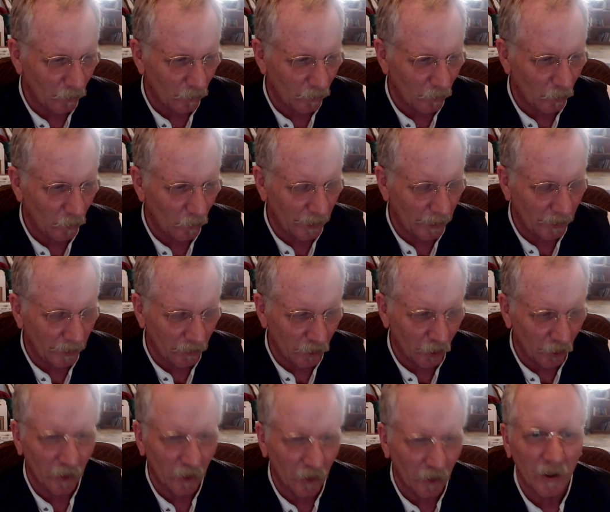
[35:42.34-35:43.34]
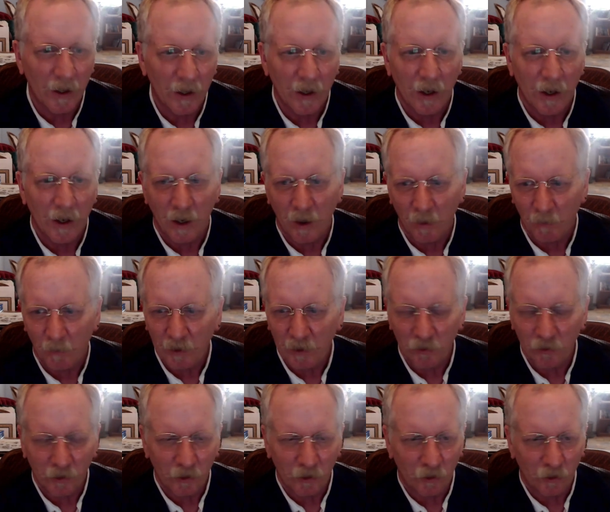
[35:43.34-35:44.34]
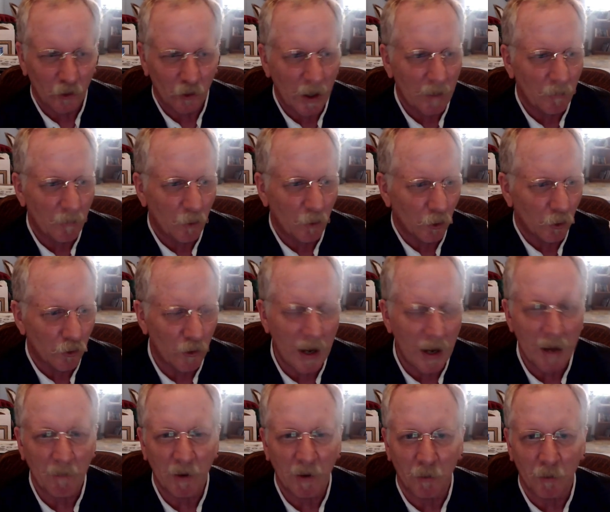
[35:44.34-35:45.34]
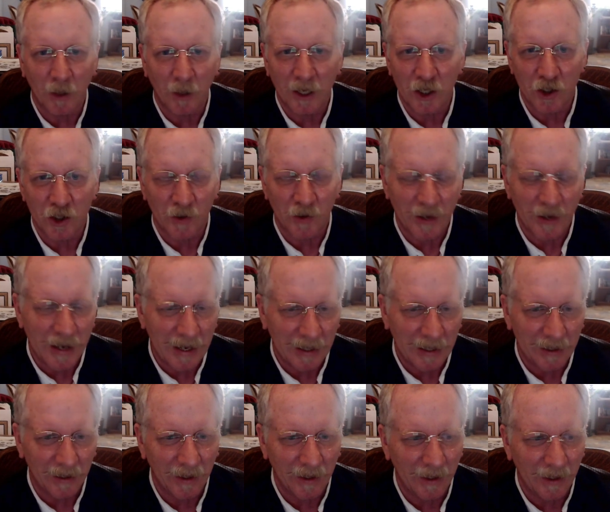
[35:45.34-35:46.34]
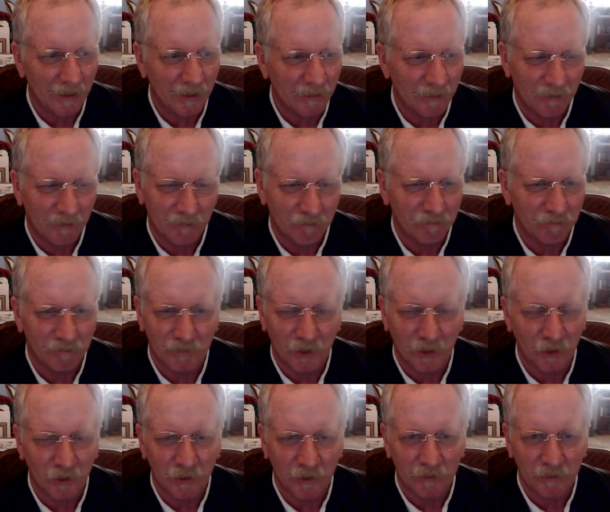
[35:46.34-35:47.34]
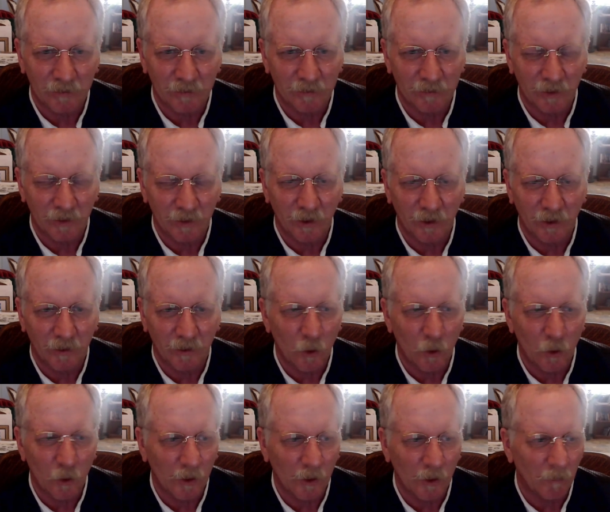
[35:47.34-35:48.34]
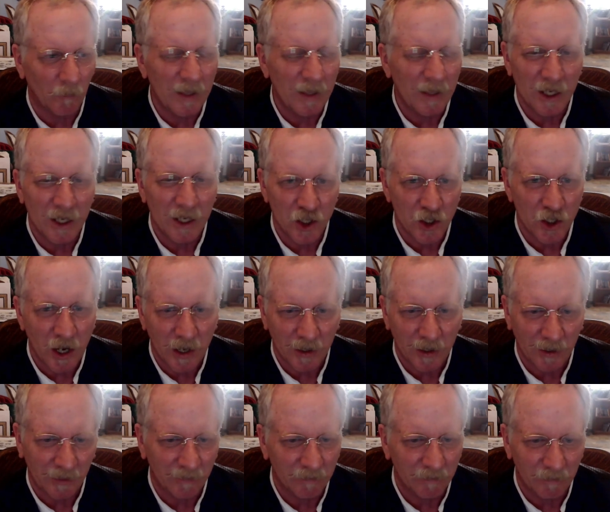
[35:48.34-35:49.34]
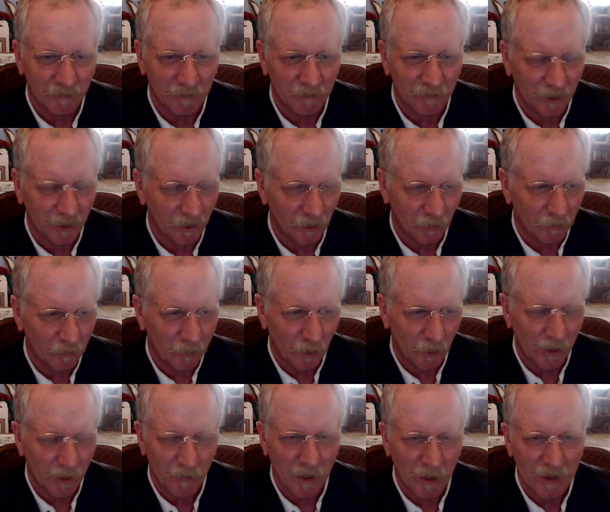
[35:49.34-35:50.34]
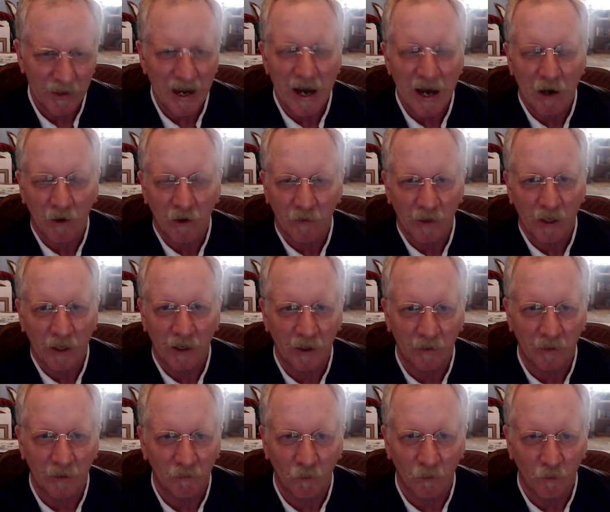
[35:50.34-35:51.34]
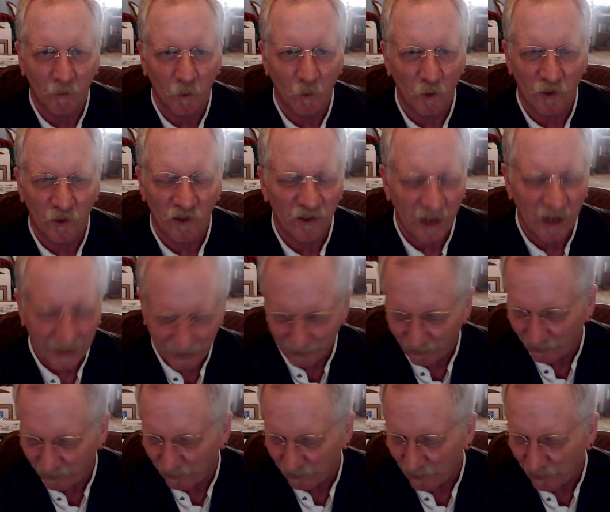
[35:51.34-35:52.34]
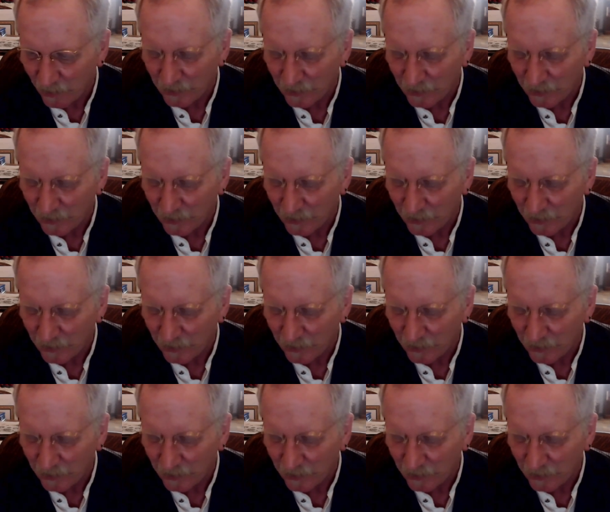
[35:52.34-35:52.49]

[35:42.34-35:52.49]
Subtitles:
would endure. Basically, you're dropped through a trap and it breaks your neck. You go into immediate shock and you're pretty much out of it in seconds.